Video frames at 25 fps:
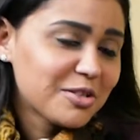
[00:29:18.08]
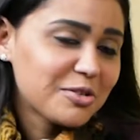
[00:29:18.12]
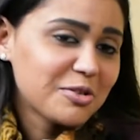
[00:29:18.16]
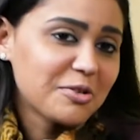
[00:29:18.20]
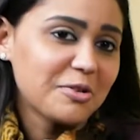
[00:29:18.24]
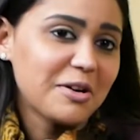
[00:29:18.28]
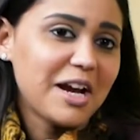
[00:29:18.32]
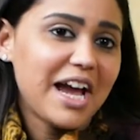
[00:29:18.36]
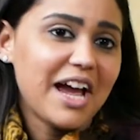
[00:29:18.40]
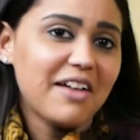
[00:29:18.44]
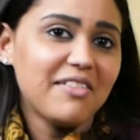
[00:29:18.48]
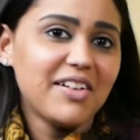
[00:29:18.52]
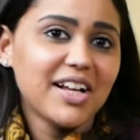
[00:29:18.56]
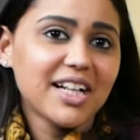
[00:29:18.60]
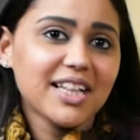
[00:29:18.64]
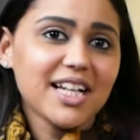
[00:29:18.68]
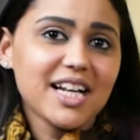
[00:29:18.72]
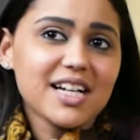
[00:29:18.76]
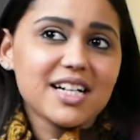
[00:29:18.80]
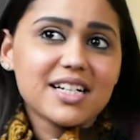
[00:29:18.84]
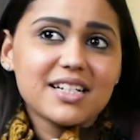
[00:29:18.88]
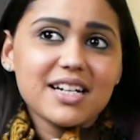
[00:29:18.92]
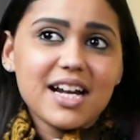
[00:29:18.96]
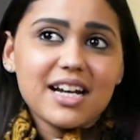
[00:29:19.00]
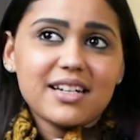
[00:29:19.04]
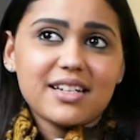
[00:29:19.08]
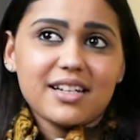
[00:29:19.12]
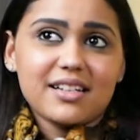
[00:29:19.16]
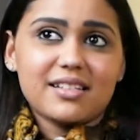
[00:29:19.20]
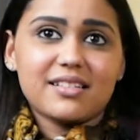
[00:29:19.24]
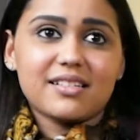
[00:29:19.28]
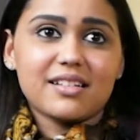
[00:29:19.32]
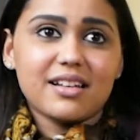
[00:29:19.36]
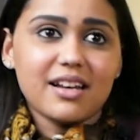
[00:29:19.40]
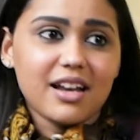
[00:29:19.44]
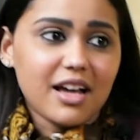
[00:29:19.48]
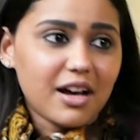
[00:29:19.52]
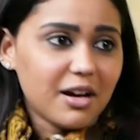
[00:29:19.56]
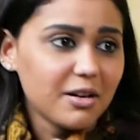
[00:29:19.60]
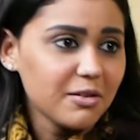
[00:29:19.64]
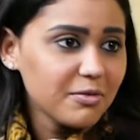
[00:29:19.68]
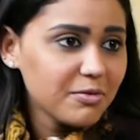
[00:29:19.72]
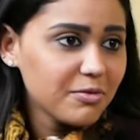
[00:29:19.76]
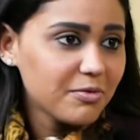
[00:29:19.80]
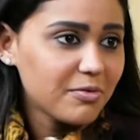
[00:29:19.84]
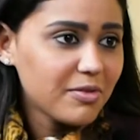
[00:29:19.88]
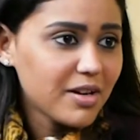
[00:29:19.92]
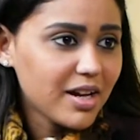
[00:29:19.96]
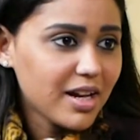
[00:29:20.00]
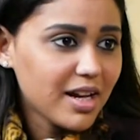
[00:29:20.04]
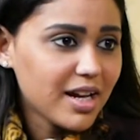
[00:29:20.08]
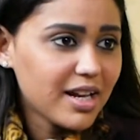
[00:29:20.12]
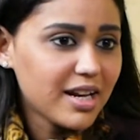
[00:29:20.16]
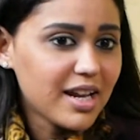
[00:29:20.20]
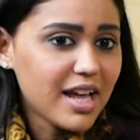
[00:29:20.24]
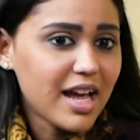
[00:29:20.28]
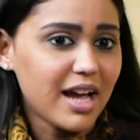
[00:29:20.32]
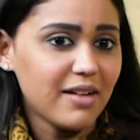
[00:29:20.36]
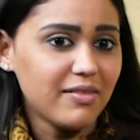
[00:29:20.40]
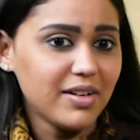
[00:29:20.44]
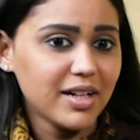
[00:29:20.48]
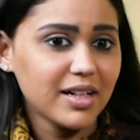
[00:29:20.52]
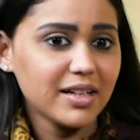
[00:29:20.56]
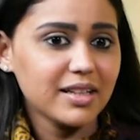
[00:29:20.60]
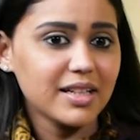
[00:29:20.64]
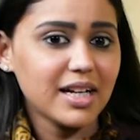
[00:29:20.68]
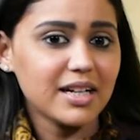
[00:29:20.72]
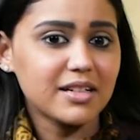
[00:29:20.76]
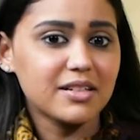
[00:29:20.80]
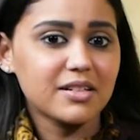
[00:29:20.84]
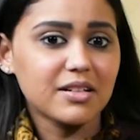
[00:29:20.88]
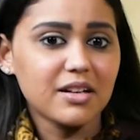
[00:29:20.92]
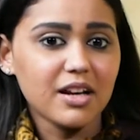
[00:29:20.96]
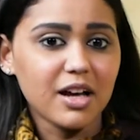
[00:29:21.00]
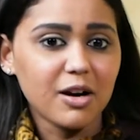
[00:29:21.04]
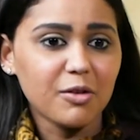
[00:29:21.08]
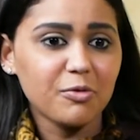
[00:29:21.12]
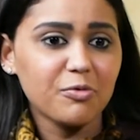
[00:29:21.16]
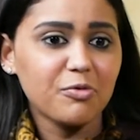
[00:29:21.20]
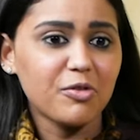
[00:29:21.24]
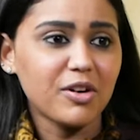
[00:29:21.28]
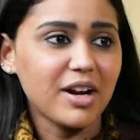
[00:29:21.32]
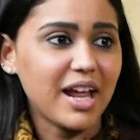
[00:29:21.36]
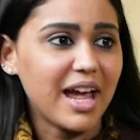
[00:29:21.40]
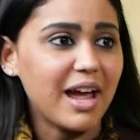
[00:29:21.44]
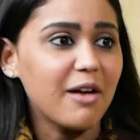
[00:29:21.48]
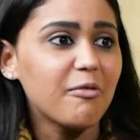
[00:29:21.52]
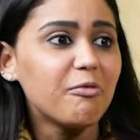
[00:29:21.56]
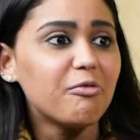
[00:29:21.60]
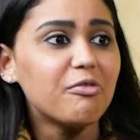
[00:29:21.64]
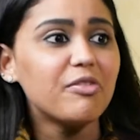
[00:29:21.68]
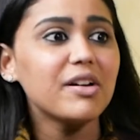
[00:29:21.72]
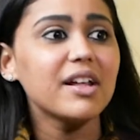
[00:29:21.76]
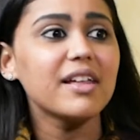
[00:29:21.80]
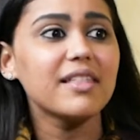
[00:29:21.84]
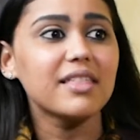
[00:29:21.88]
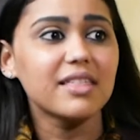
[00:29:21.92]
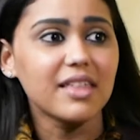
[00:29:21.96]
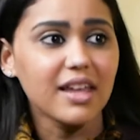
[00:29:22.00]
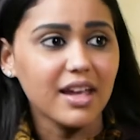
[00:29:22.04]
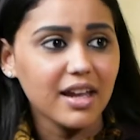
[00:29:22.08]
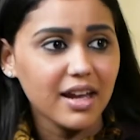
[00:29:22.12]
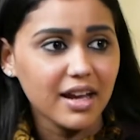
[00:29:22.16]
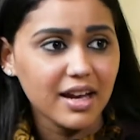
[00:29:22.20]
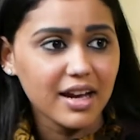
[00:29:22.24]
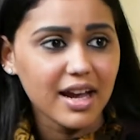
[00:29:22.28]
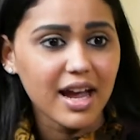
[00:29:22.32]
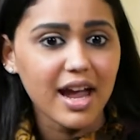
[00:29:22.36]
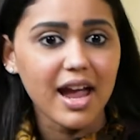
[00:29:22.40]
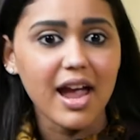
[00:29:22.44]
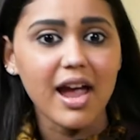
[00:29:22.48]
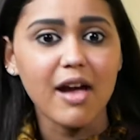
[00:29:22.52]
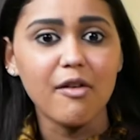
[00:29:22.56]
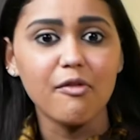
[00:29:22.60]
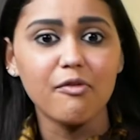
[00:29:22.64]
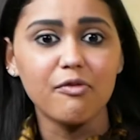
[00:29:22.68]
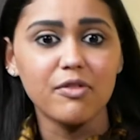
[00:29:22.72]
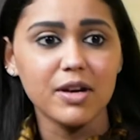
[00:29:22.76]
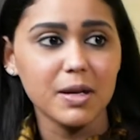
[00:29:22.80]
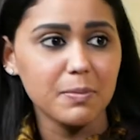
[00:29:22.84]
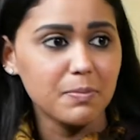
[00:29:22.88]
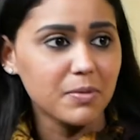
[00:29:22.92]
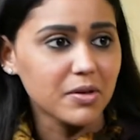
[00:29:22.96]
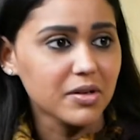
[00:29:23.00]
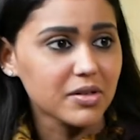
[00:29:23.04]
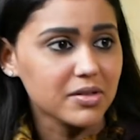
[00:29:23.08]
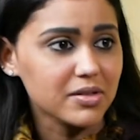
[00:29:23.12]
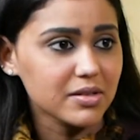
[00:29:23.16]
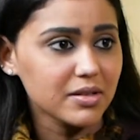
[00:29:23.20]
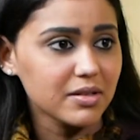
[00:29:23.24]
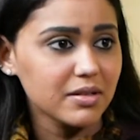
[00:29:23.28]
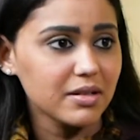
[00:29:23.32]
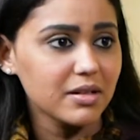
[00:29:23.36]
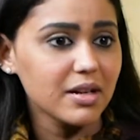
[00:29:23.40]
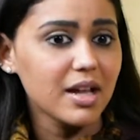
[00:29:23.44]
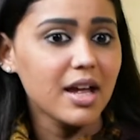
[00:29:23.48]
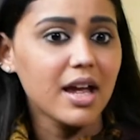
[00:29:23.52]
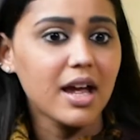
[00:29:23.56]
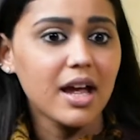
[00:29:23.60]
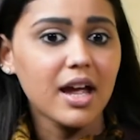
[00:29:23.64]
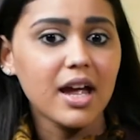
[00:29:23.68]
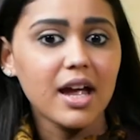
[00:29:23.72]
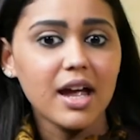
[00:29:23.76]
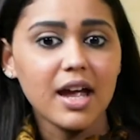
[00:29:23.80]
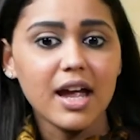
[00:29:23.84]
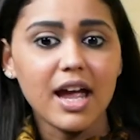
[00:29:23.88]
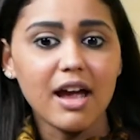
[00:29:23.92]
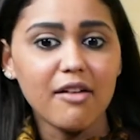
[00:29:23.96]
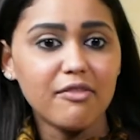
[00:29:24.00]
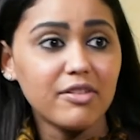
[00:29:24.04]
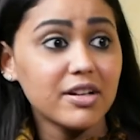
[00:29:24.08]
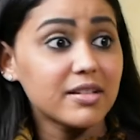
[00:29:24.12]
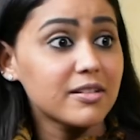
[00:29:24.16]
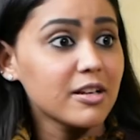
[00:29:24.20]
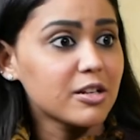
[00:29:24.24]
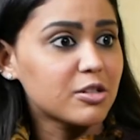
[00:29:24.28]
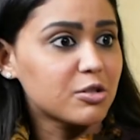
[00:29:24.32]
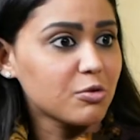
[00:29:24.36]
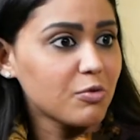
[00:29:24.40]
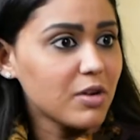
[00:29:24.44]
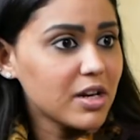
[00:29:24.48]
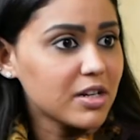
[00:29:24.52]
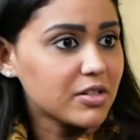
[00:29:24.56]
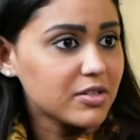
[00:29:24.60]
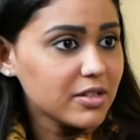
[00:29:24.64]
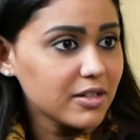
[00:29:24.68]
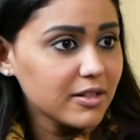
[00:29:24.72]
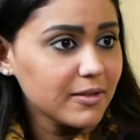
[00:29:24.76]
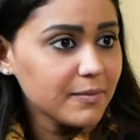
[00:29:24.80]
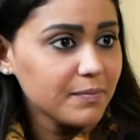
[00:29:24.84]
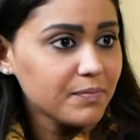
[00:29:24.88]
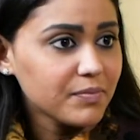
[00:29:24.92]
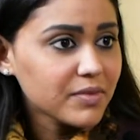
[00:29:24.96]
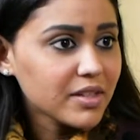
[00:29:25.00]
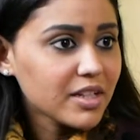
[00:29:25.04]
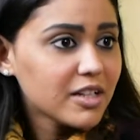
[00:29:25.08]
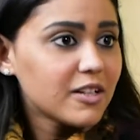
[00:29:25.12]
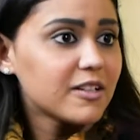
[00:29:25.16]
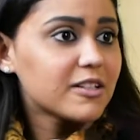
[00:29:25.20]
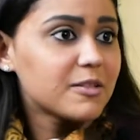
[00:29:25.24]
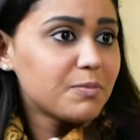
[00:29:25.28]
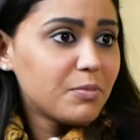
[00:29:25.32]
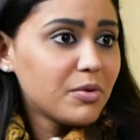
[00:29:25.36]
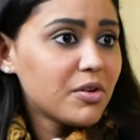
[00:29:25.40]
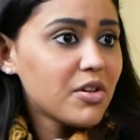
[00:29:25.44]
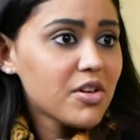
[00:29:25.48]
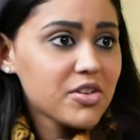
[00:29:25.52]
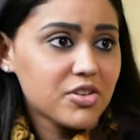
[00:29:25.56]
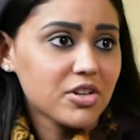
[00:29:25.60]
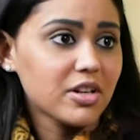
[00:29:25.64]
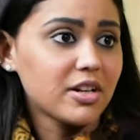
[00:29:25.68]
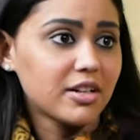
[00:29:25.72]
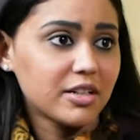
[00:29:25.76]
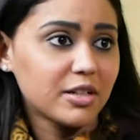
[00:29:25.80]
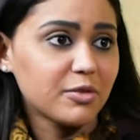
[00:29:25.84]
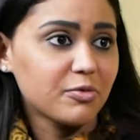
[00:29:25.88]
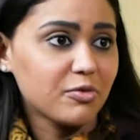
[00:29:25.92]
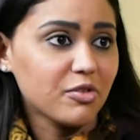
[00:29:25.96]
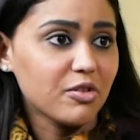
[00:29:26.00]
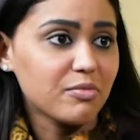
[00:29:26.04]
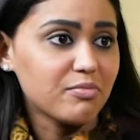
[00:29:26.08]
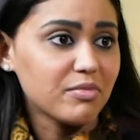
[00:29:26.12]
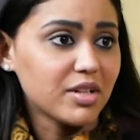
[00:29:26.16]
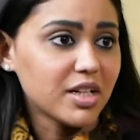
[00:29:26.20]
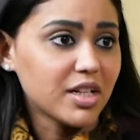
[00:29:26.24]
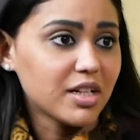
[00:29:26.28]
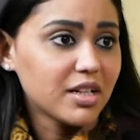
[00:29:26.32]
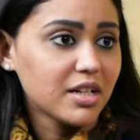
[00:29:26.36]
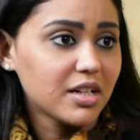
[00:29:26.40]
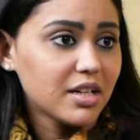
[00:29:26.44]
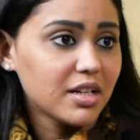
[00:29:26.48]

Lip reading: So having that greatest love and having that love for everything, every person, every situation is spirituality for me.